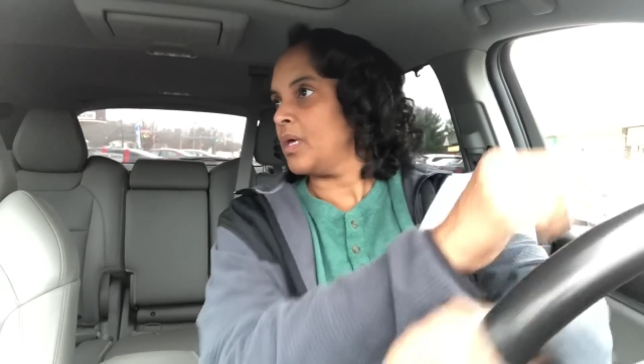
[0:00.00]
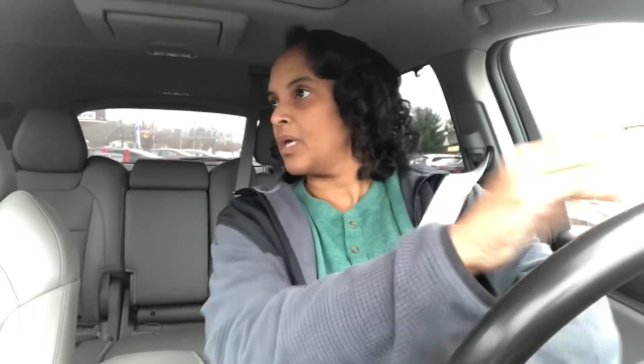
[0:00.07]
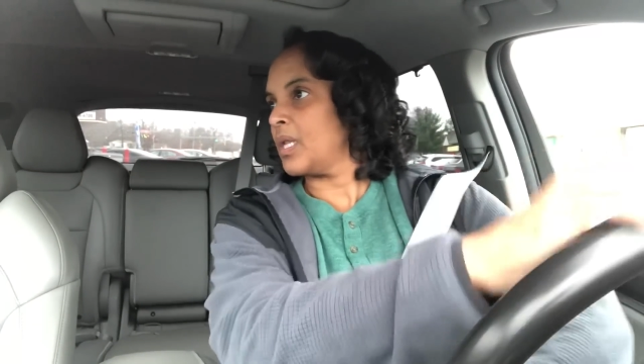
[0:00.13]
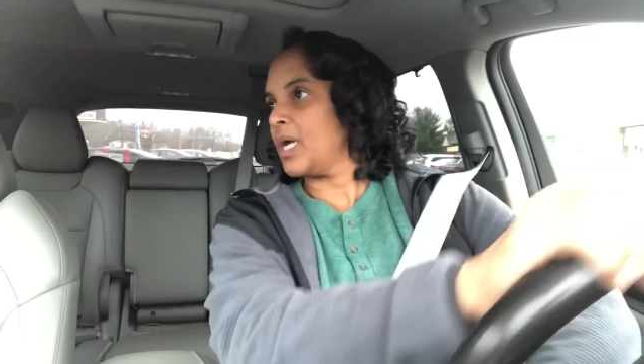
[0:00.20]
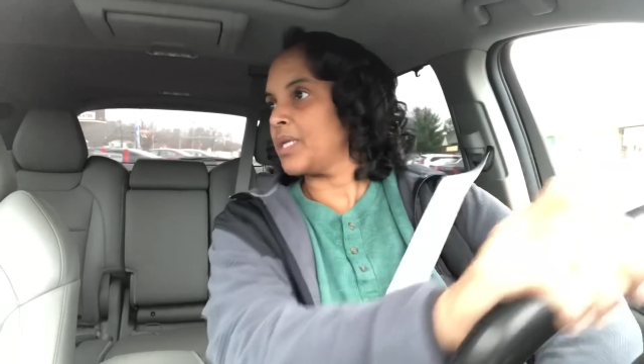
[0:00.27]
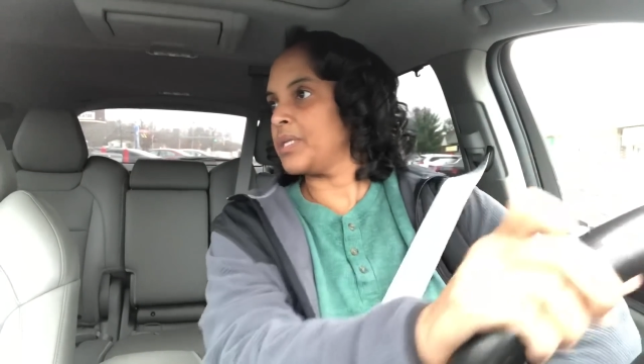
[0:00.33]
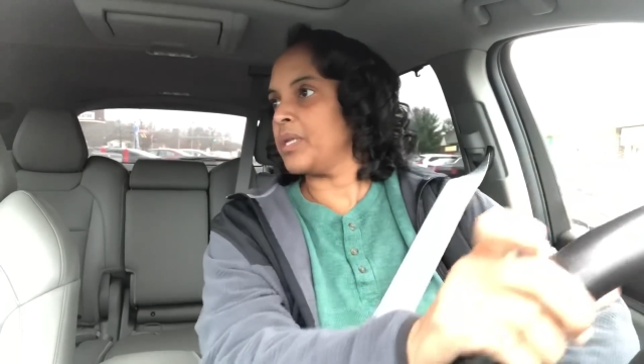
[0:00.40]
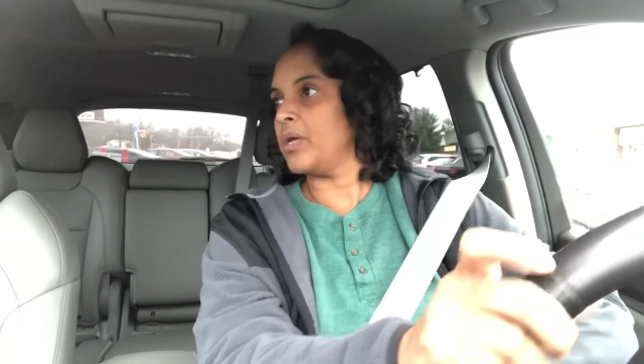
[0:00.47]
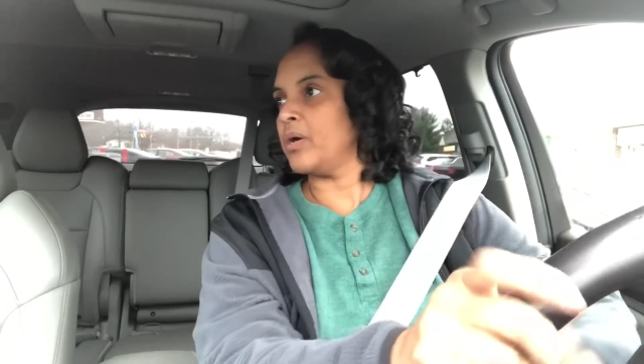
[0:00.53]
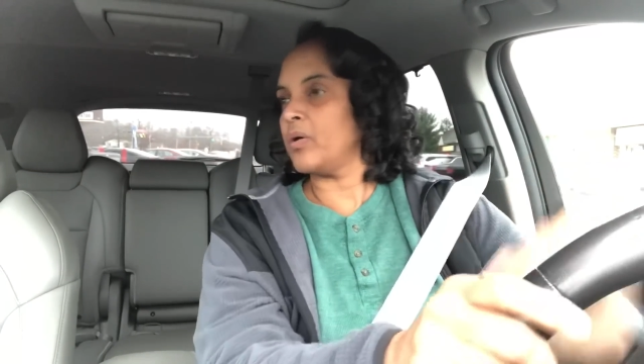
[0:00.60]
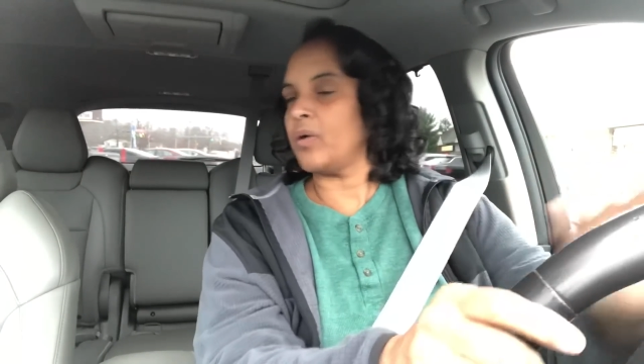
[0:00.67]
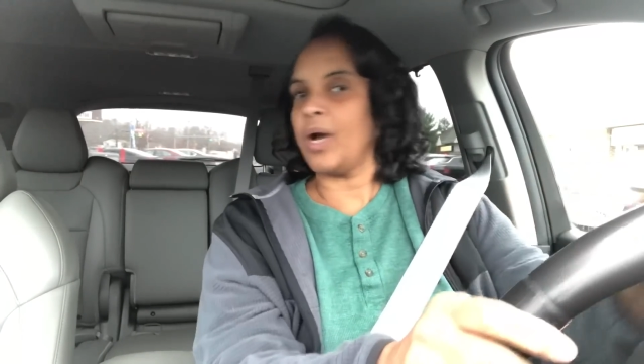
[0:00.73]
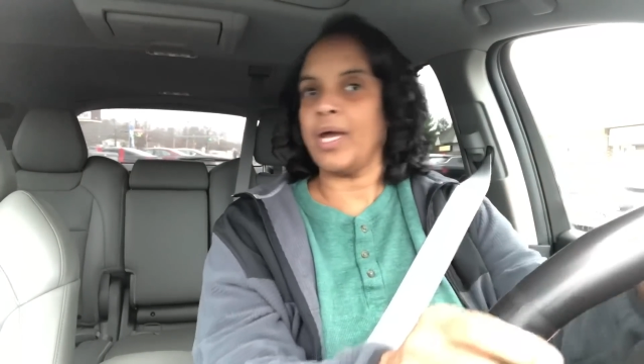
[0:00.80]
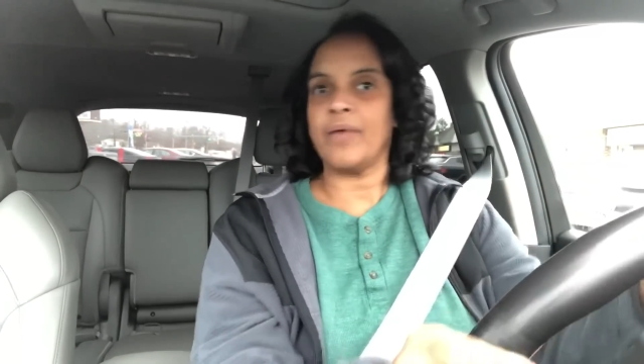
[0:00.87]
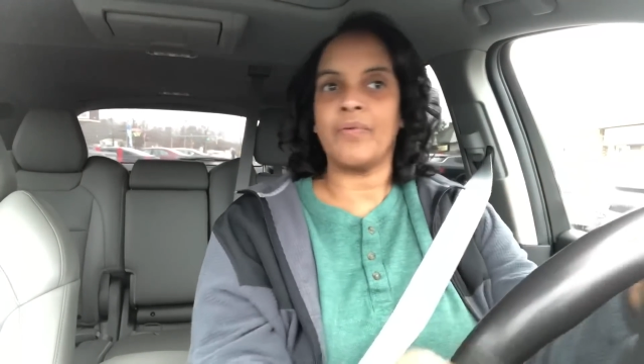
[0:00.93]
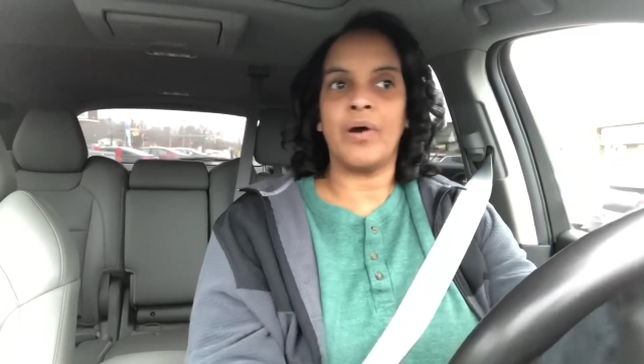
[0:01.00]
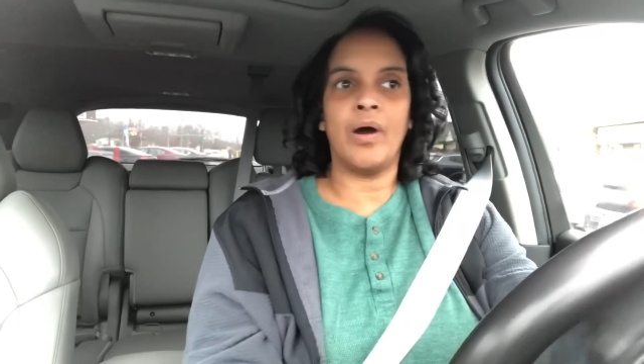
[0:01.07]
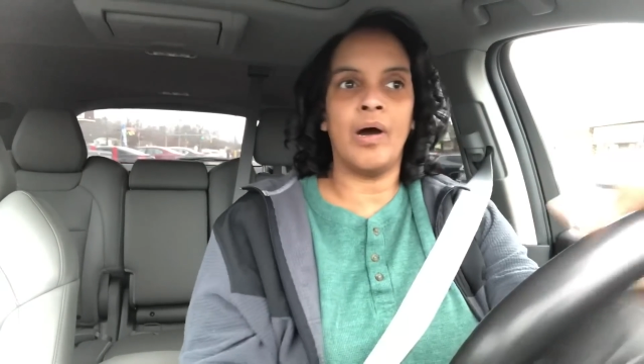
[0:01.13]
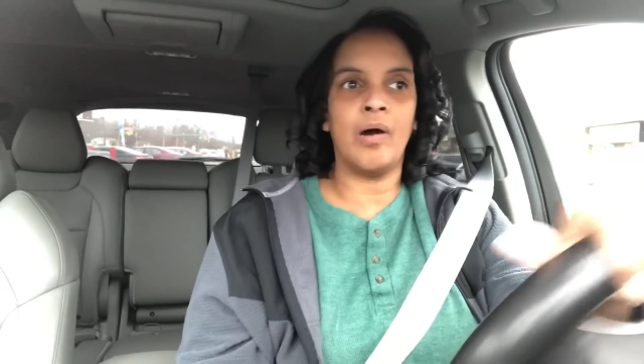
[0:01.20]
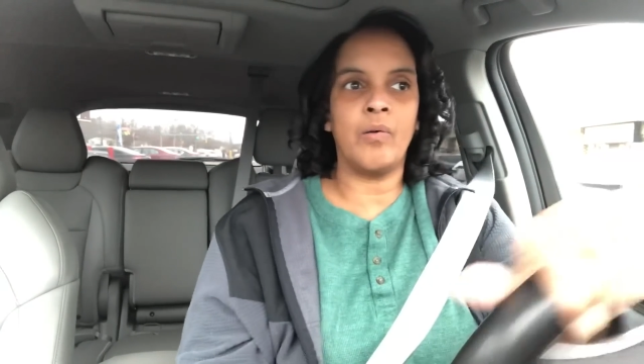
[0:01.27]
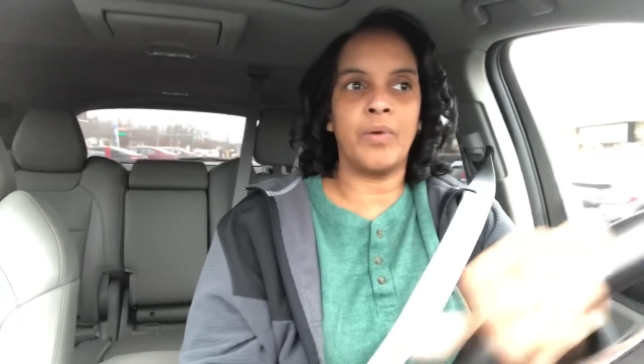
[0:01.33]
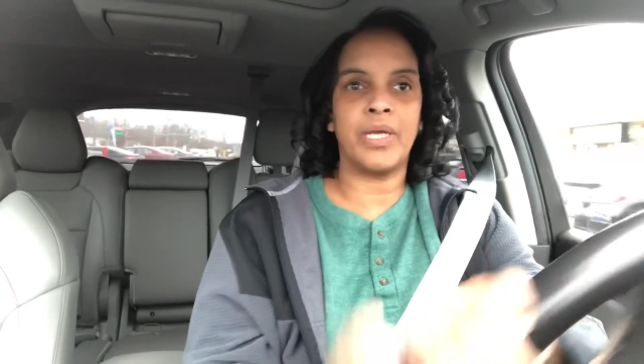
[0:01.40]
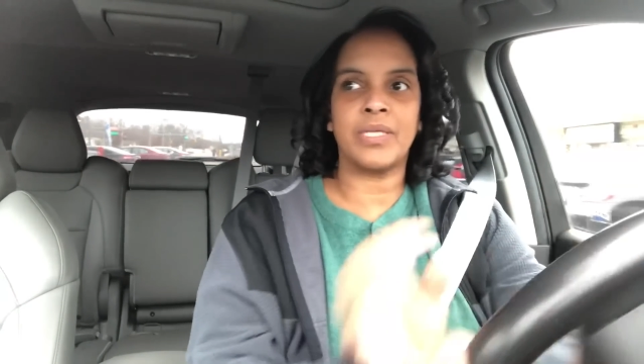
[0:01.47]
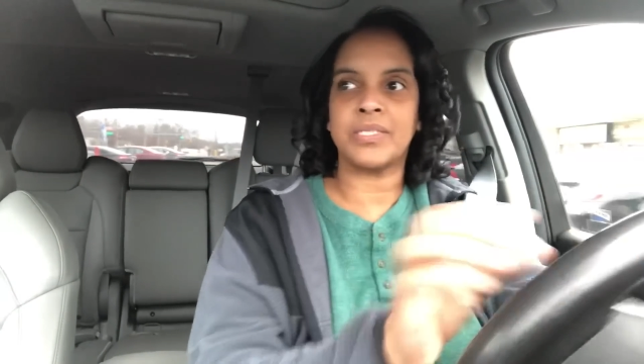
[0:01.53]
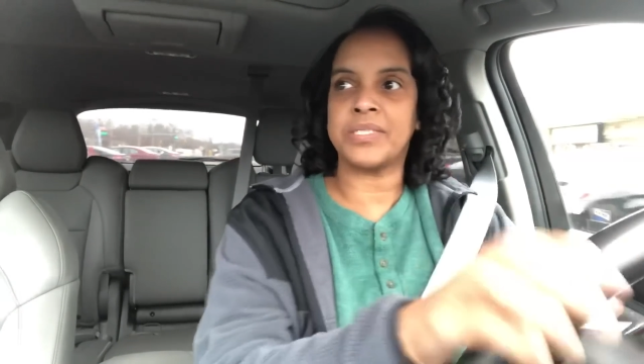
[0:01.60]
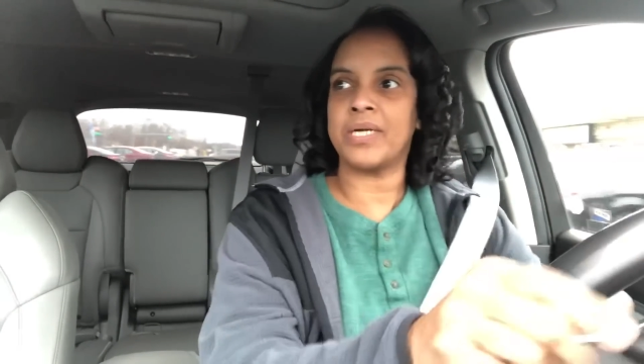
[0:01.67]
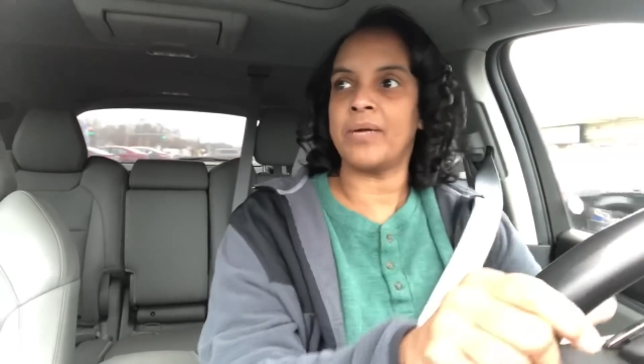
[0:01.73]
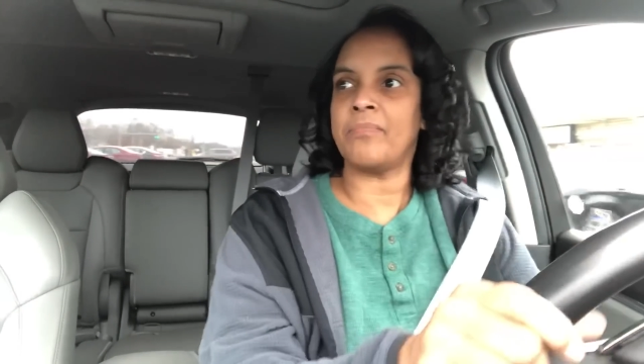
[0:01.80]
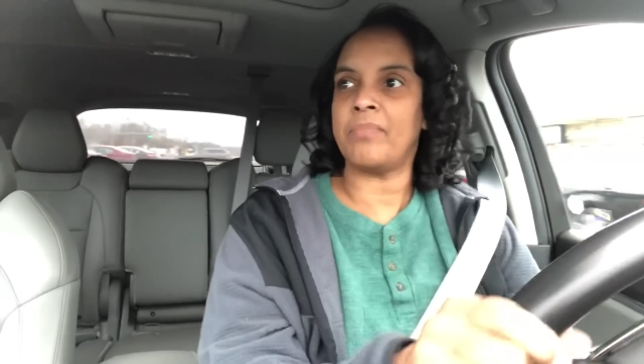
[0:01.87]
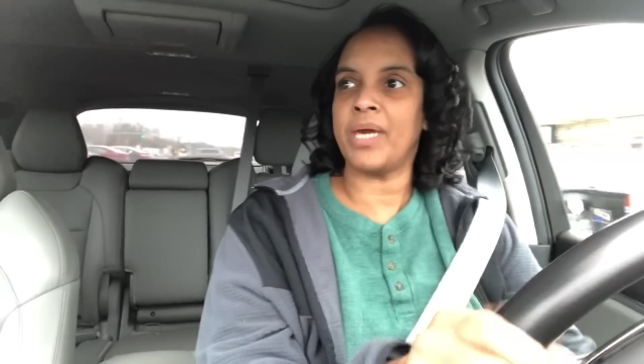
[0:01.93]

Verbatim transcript: And I know I have always done